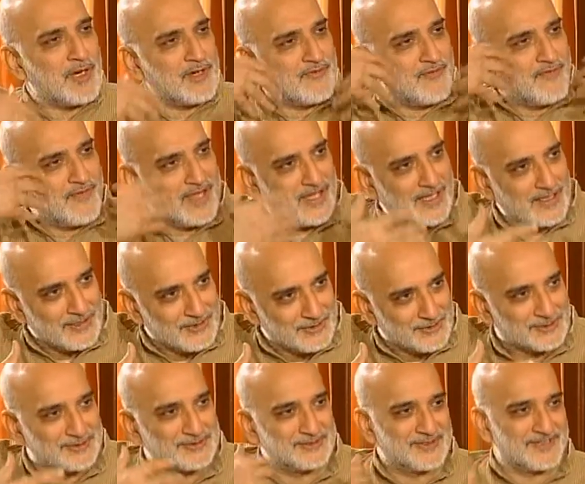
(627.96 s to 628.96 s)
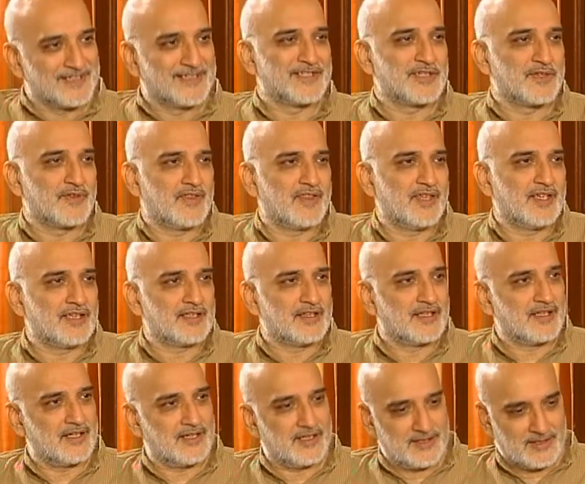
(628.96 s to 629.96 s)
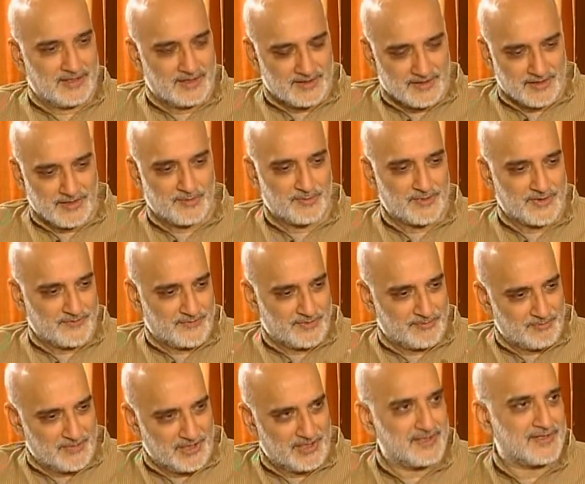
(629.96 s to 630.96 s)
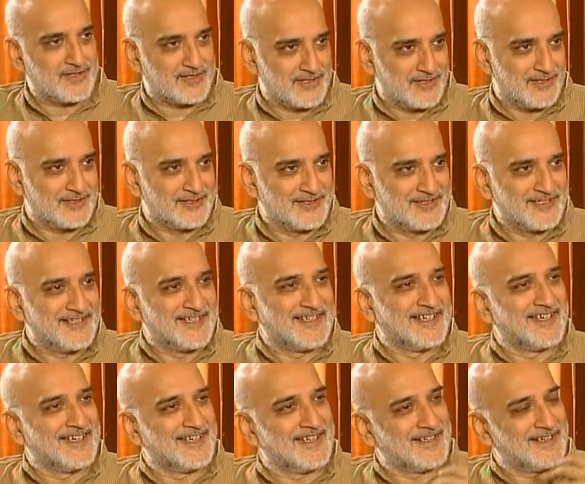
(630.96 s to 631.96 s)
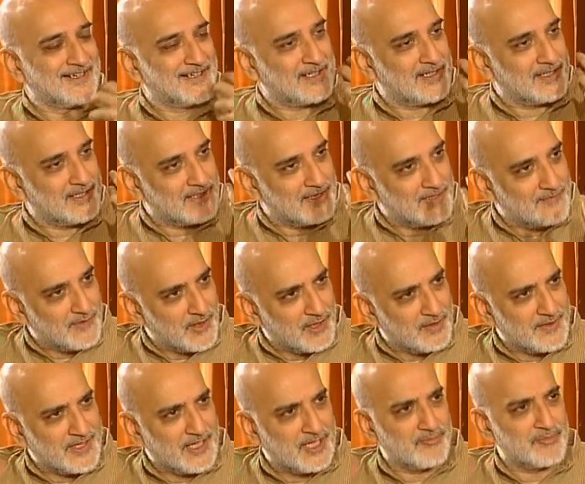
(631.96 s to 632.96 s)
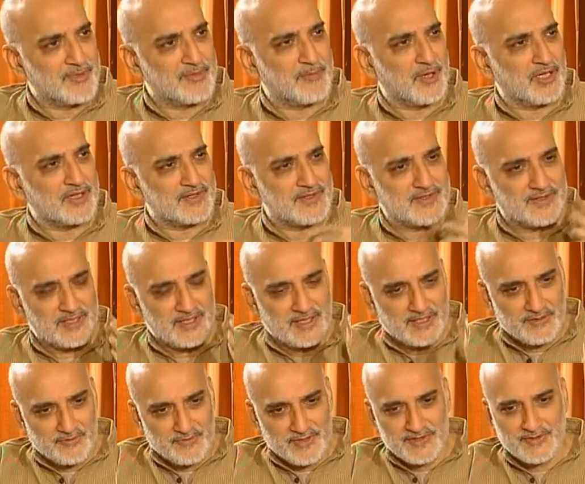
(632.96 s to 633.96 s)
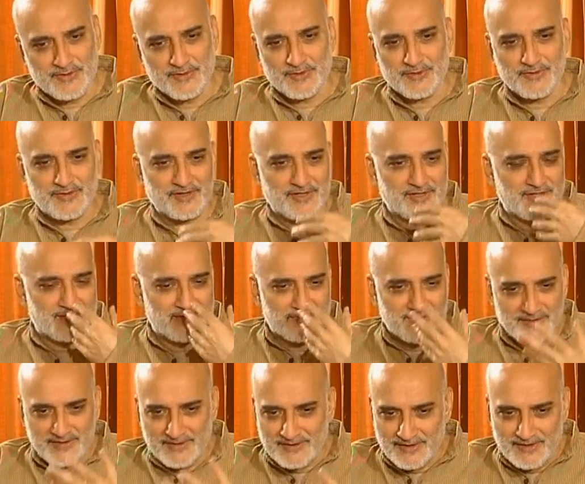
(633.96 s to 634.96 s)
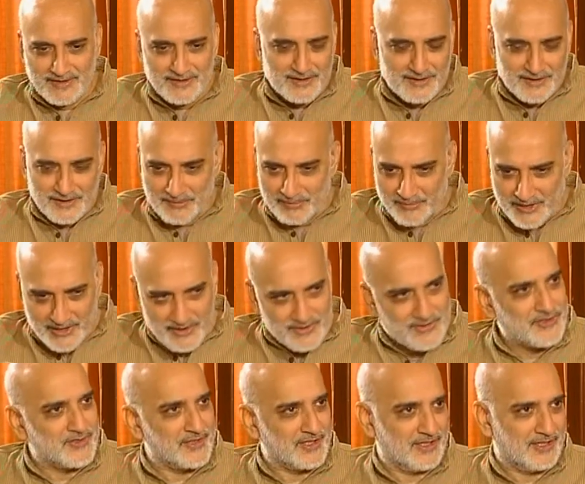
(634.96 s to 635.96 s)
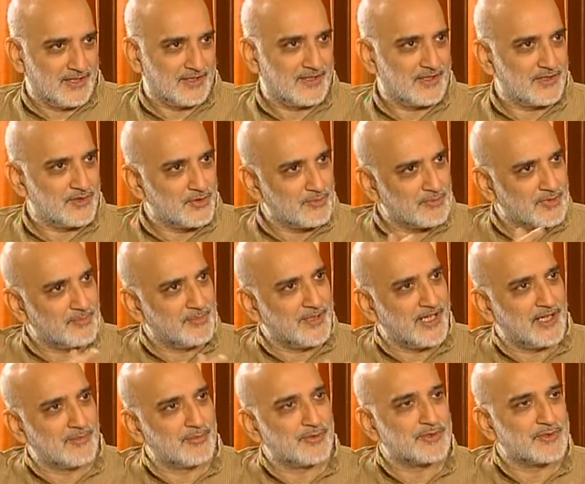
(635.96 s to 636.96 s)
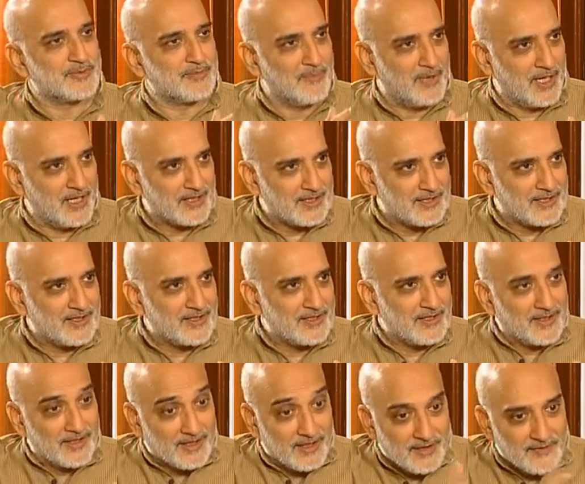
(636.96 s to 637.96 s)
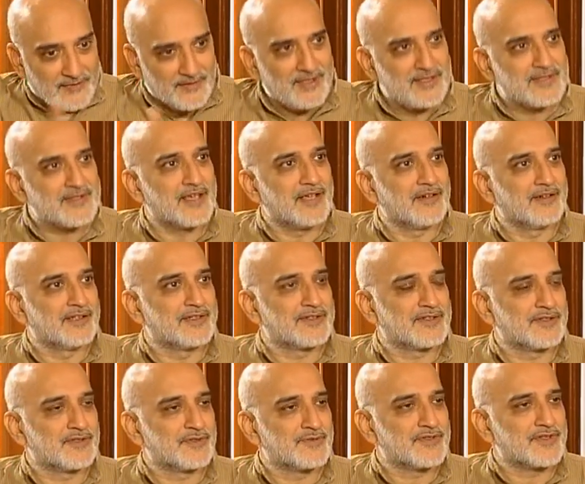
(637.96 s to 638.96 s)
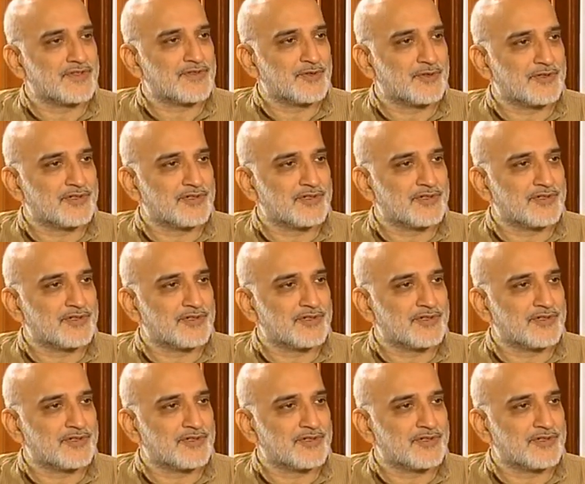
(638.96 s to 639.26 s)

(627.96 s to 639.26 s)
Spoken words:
what value do you think that in terms of a minister and involving government policy, resources and administering it, that you will be able to make in these areas that you've just